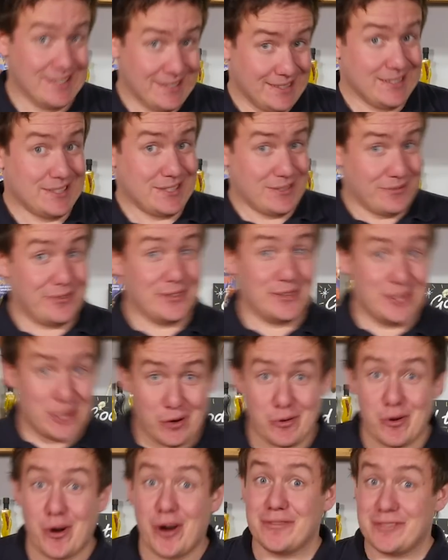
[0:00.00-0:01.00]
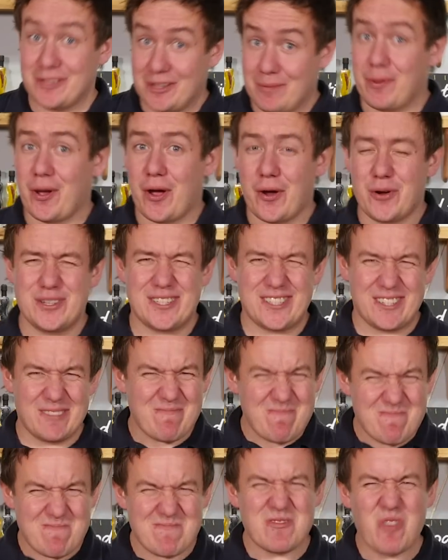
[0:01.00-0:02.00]
something that arrived in the post
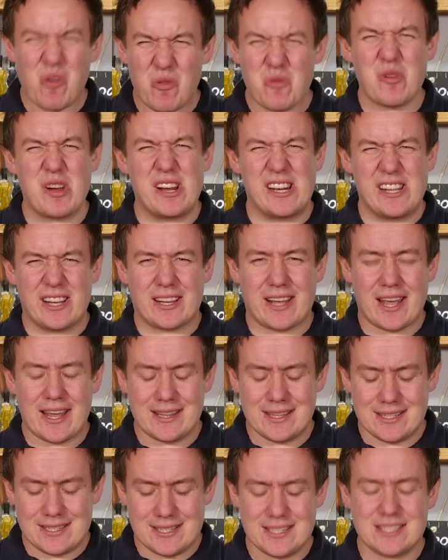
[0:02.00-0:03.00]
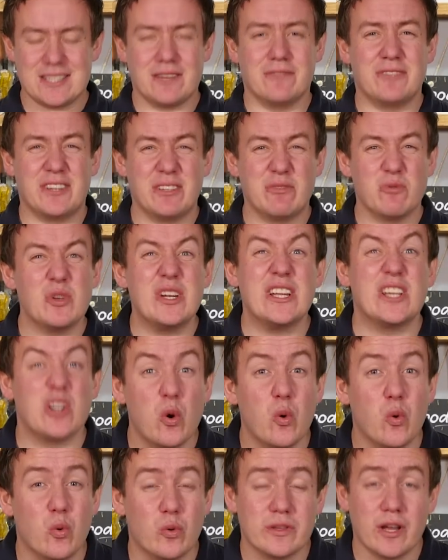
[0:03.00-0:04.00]
not really, okay? This is something really
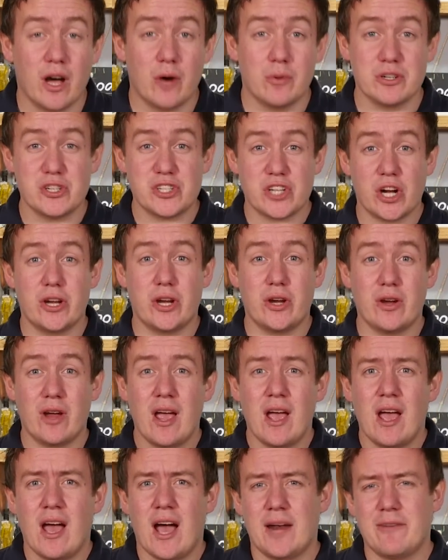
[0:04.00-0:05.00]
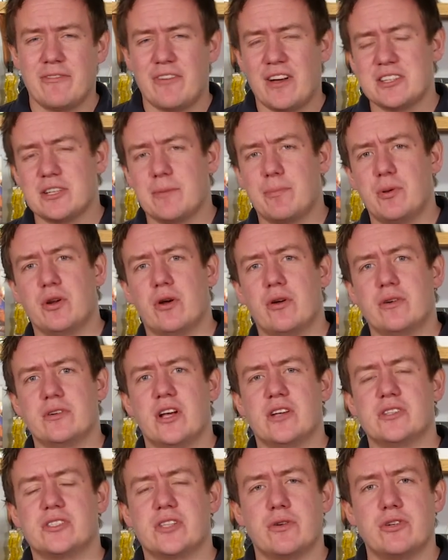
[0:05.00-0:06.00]
cool that I want to show you. And in fact, I put it on
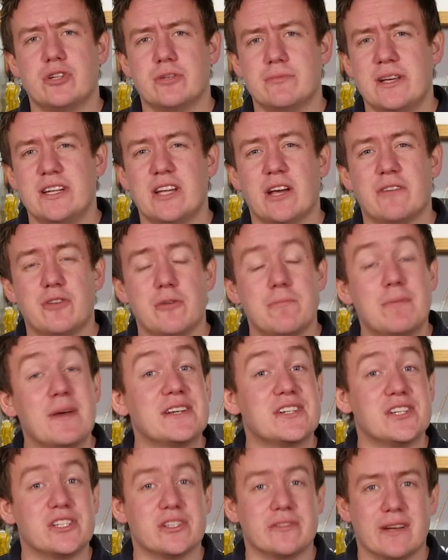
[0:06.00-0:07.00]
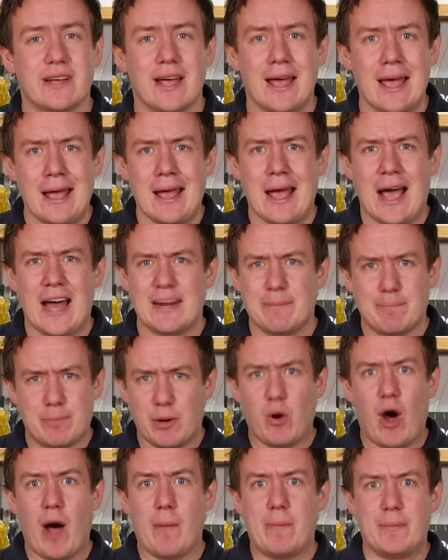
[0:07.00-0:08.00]
uh, social media, a few pictures of it, and it
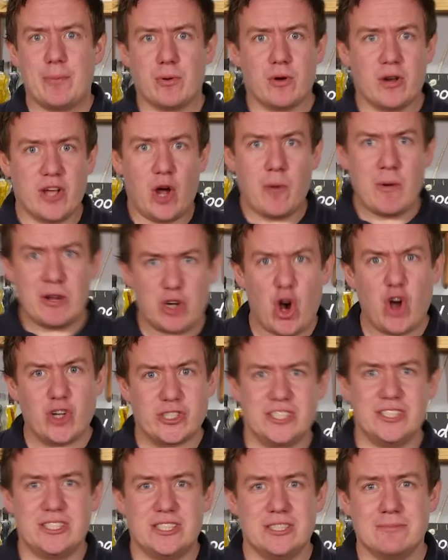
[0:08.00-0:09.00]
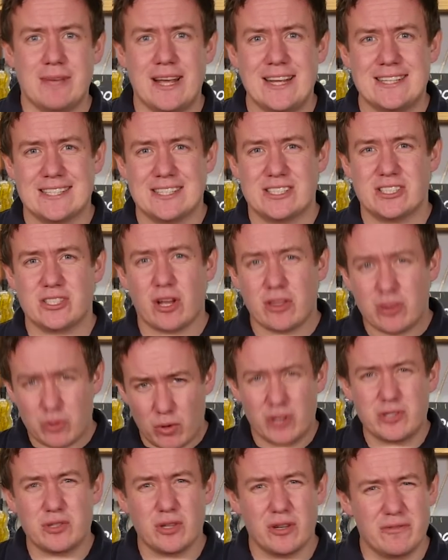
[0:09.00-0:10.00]
blew up. People were like, oh my gosh, this is amazing. So I
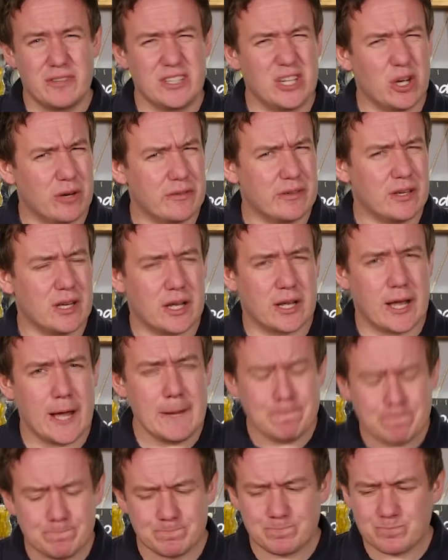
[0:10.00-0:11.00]
thought I'd do a video of it, okay?